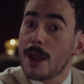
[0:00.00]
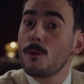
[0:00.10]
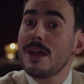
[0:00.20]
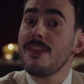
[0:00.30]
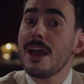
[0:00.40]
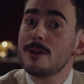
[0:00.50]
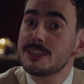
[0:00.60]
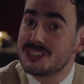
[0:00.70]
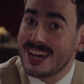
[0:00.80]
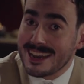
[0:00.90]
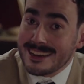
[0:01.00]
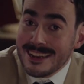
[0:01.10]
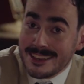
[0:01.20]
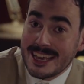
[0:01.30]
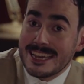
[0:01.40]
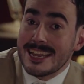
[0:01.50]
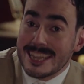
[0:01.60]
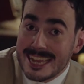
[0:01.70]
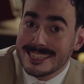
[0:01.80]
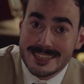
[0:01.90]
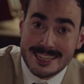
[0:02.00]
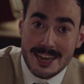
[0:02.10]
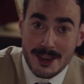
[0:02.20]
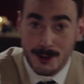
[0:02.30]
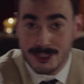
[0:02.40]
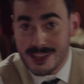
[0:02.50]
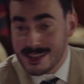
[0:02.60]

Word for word: And when they were done, they collated their notes,